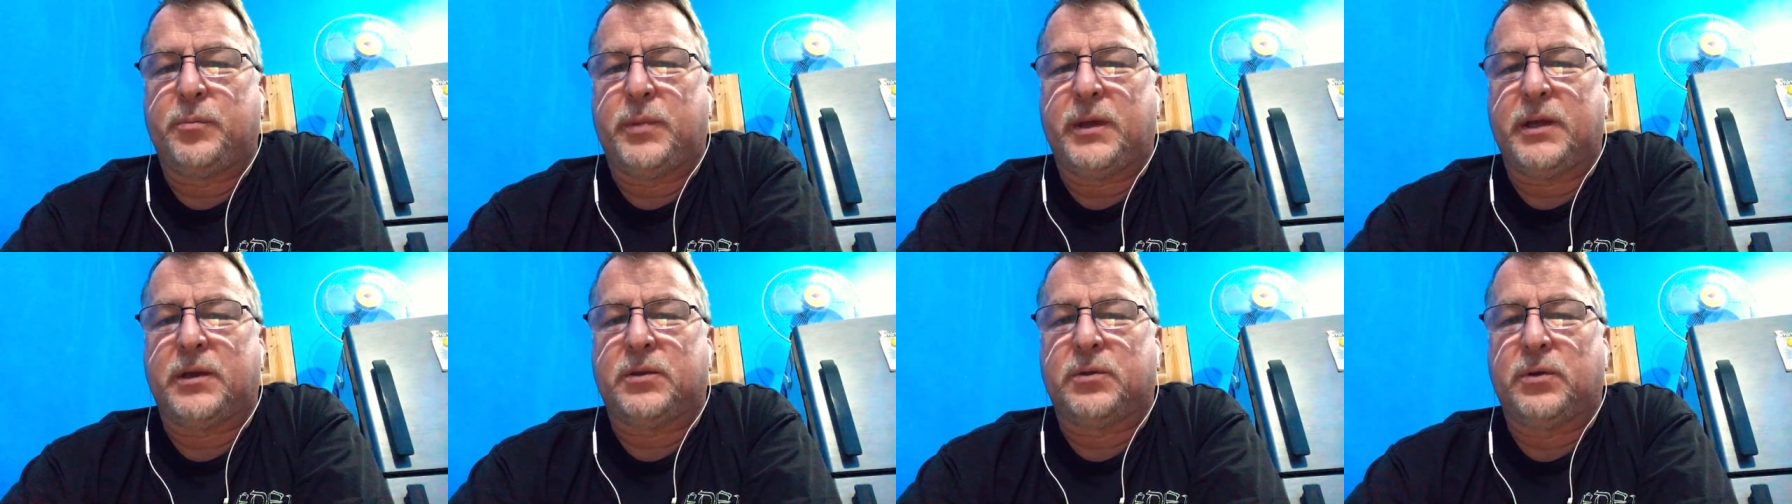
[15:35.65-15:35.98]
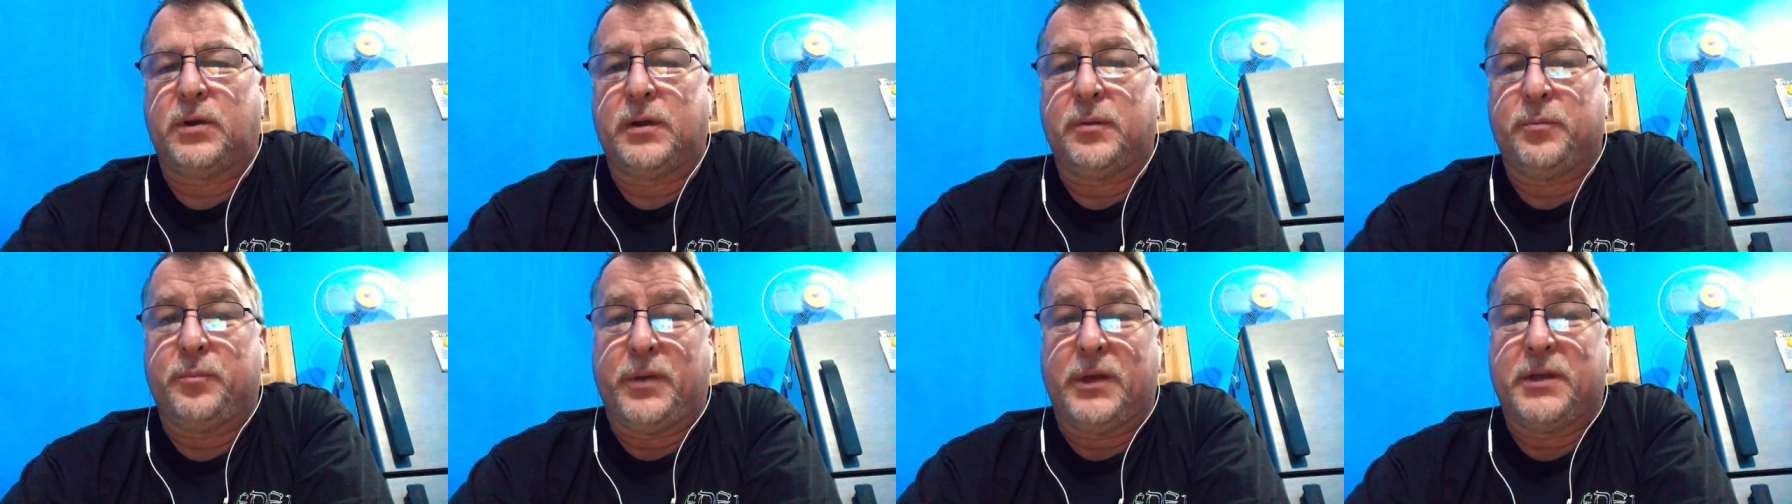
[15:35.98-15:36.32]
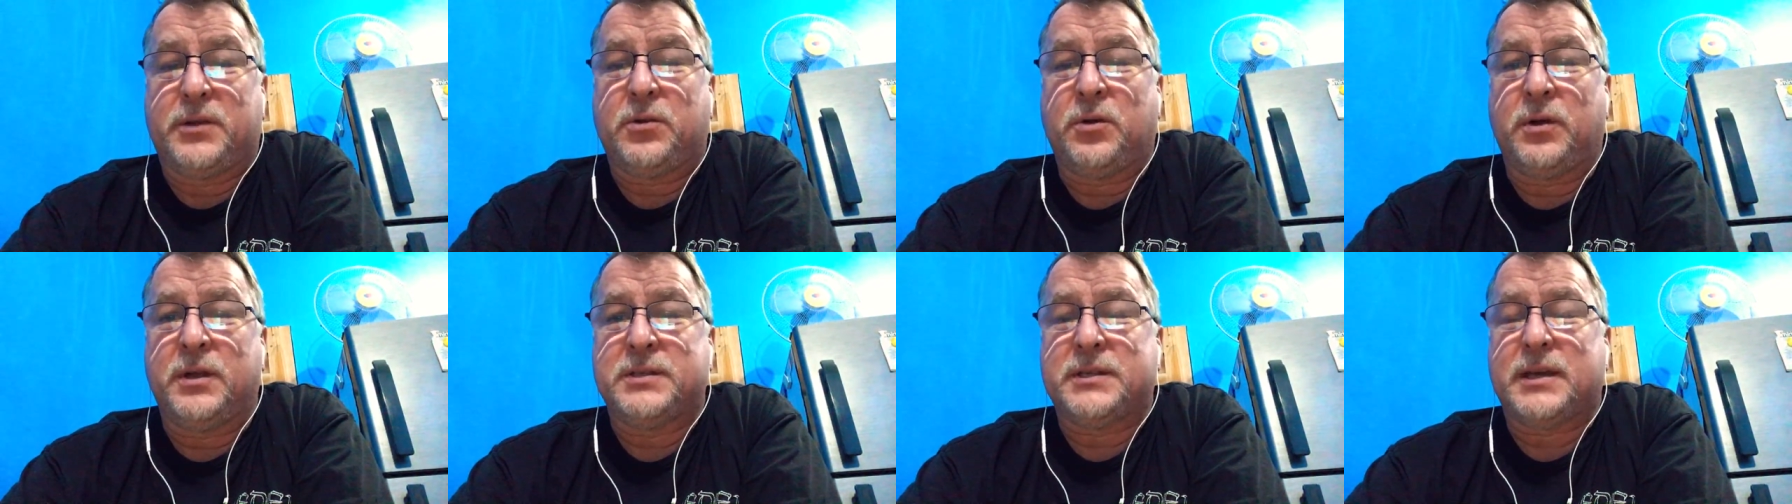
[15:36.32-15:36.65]
Bitcoin.
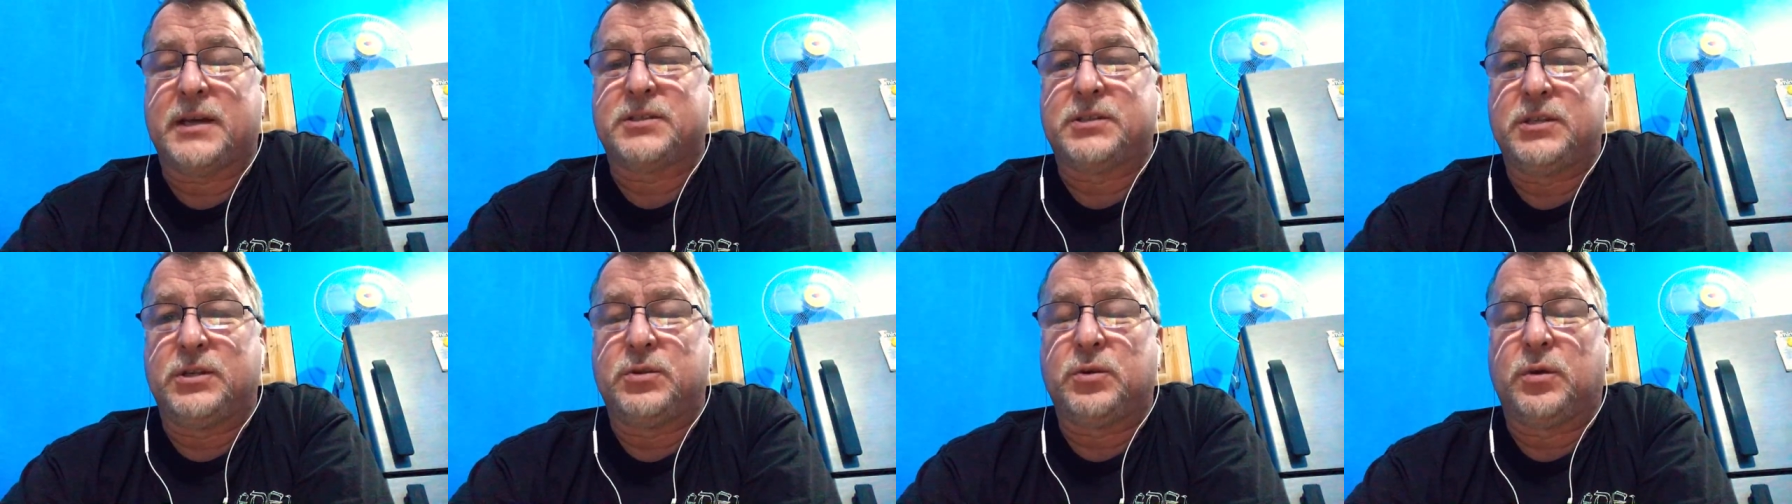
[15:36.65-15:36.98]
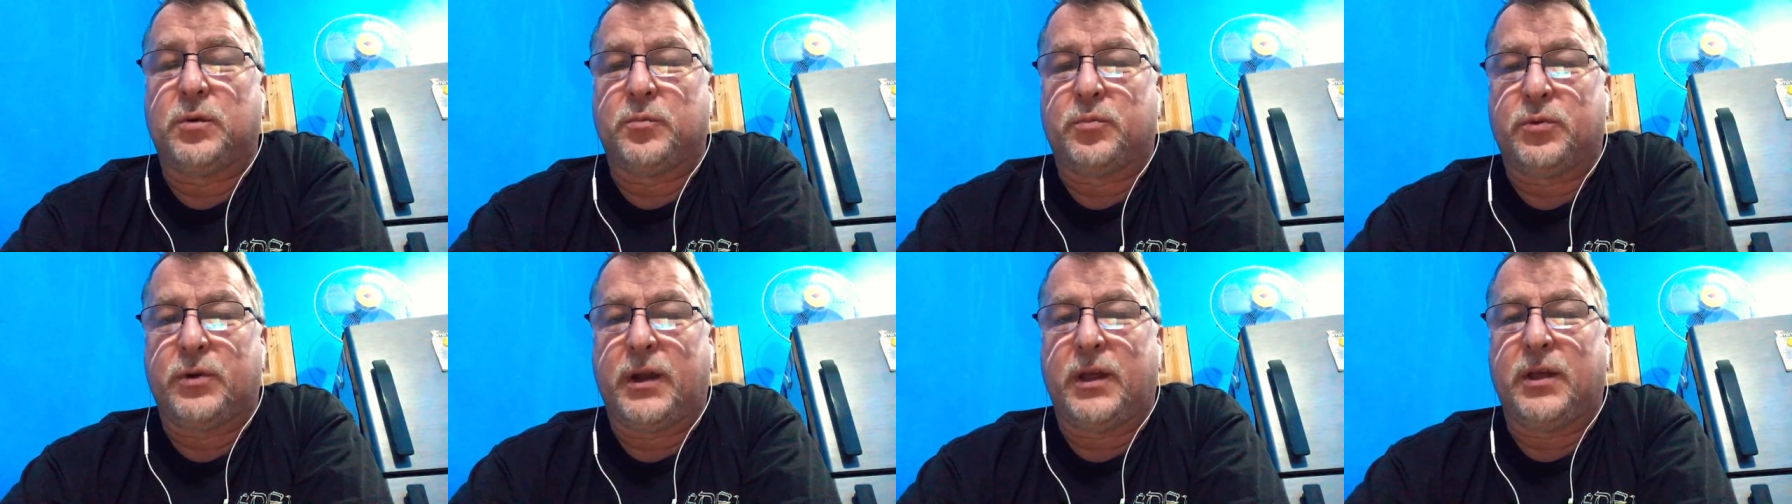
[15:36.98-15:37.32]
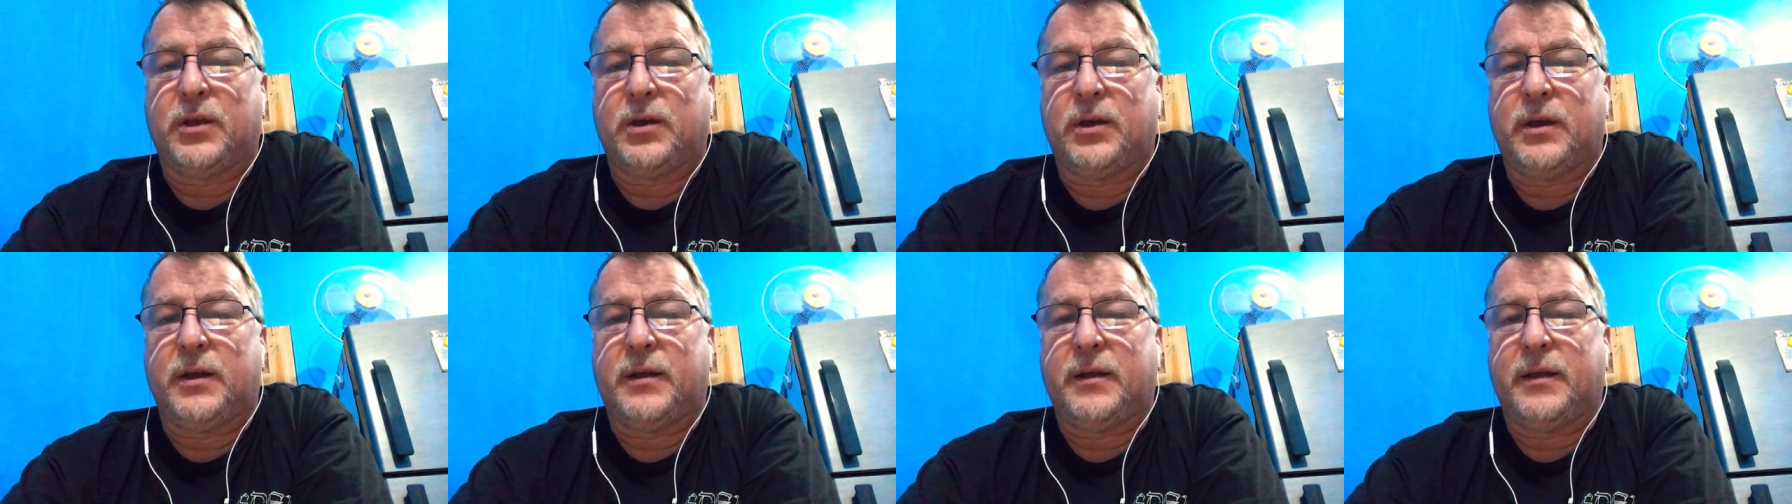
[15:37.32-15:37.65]
Bitcoin's actually doing pretty
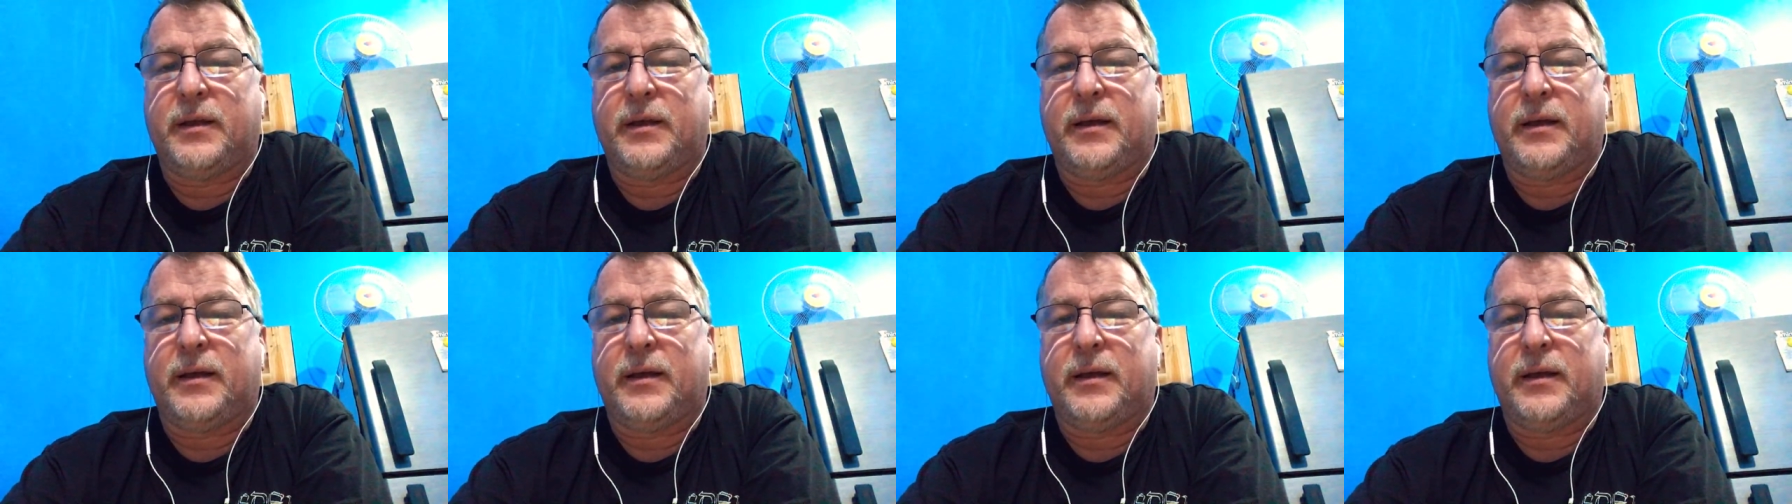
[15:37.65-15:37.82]
good.